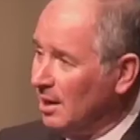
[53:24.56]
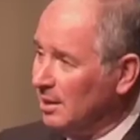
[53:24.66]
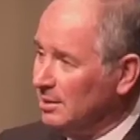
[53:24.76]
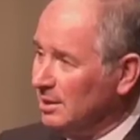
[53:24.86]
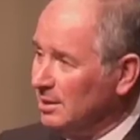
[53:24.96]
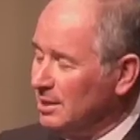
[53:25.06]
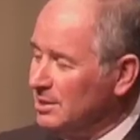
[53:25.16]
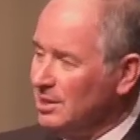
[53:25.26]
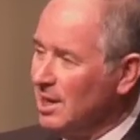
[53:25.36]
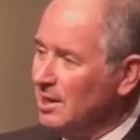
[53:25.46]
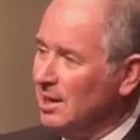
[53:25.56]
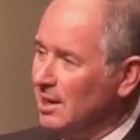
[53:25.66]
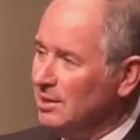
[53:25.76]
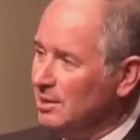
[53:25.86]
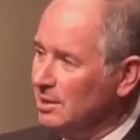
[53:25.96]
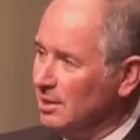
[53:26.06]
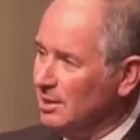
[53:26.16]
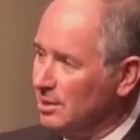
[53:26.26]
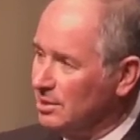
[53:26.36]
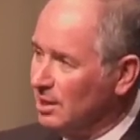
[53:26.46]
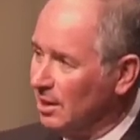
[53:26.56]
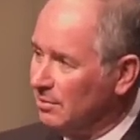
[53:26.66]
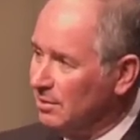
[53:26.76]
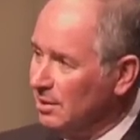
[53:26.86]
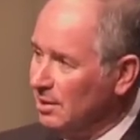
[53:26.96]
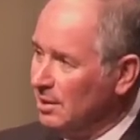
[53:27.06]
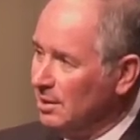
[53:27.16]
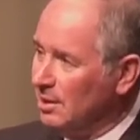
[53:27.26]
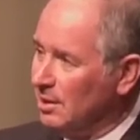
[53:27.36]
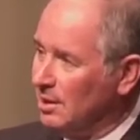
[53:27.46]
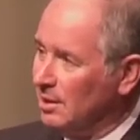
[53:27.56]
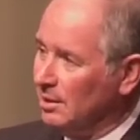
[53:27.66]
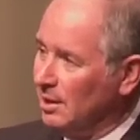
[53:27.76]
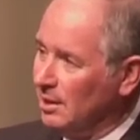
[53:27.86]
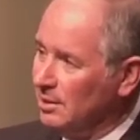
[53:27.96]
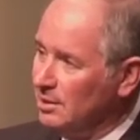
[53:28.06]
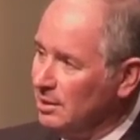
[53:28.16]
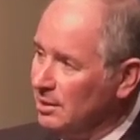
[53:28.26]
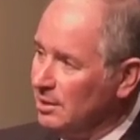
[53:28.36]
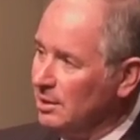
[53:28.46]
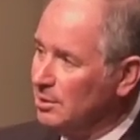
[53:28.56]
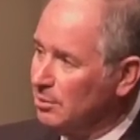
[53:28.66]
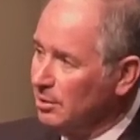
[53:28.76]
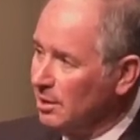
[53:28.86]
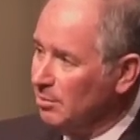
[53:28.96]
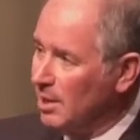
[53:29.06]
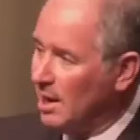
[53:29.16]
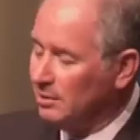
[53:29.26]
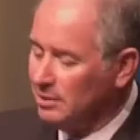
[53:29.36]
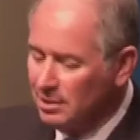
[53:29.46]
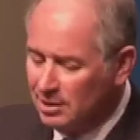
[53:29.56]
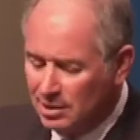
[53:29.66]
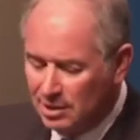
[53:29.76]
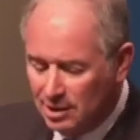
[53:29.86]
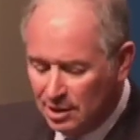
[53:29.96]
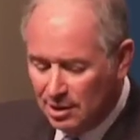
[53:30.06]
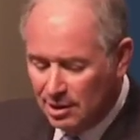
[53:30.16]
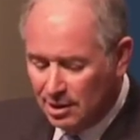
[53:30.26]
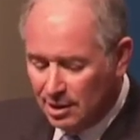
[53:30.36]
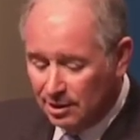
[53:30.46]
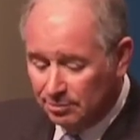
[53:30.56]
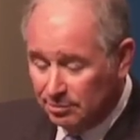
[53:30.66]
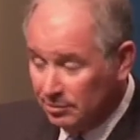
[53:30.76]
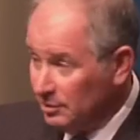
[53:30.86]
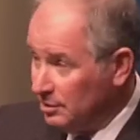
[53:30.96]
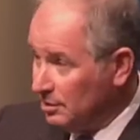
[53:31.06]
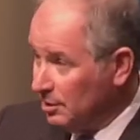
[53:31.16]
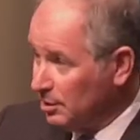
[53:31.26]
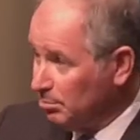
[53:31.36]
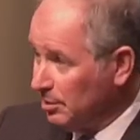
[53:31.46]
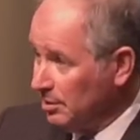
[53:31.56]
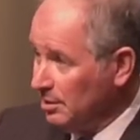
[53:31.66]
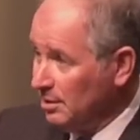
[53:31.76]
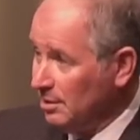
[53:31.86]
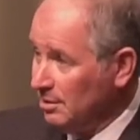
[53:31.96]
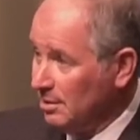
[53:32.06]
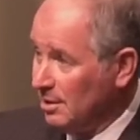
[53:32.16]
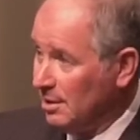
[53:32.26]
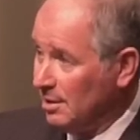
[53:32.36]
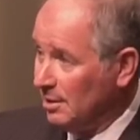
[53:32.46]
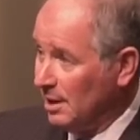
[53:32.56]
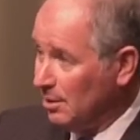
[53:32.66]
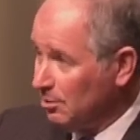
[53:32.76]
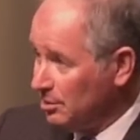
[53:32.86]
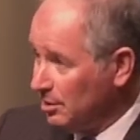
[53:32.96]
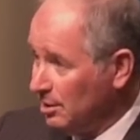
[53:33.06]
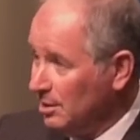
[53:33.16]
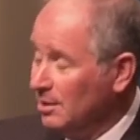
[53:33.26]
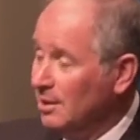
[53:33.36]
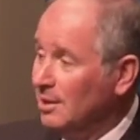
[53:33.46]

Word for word: uh, it, it's not an end in itself. Uh, and it's really about uh, discipline, uh, energy,